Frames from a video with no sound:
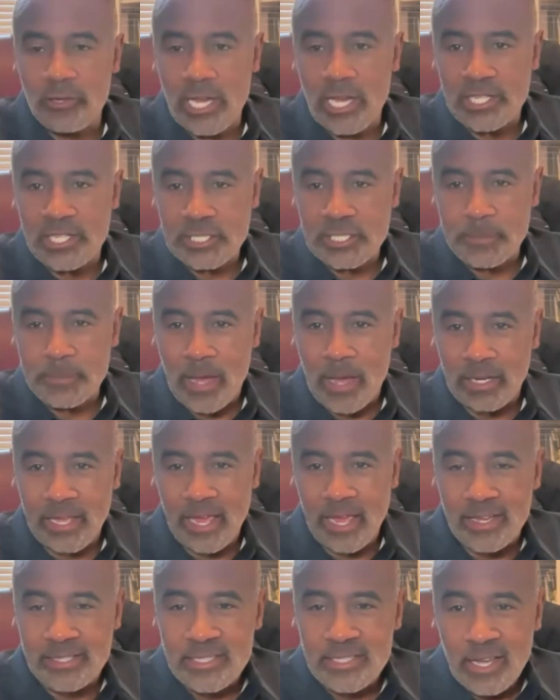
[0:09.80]
Legends
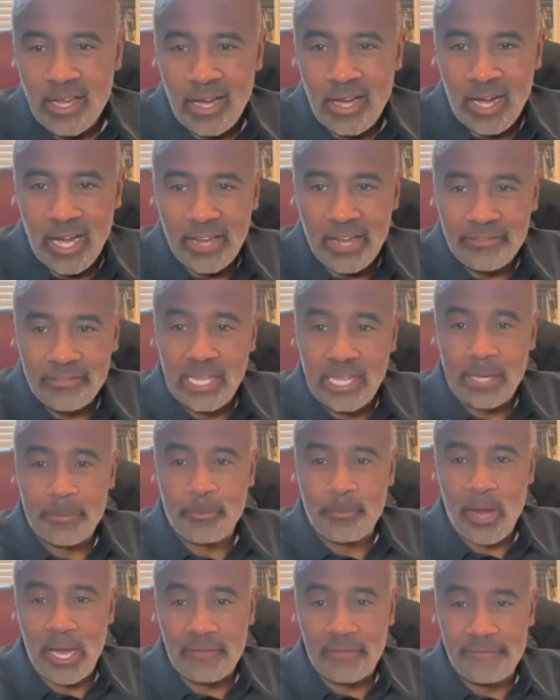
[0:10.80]
podcast, I have Lake
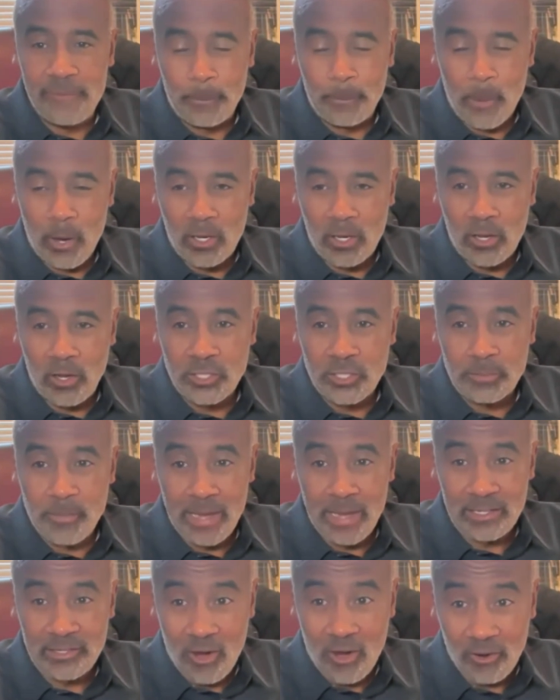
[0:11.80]
Braddock football coach
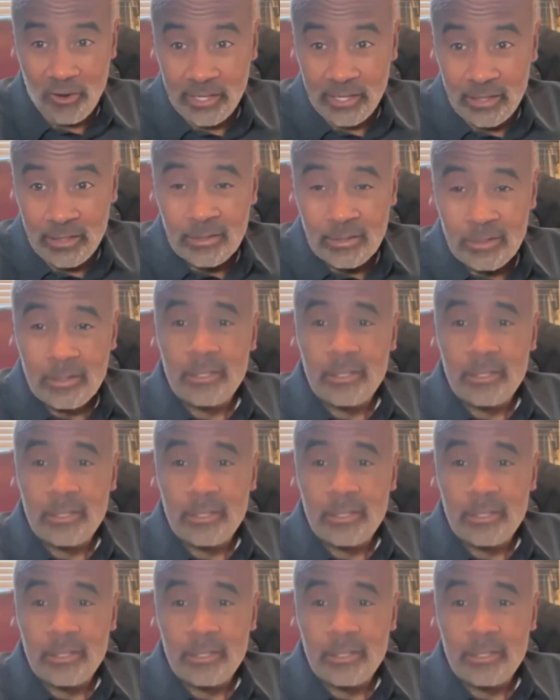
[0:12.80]
Mike Dougherty,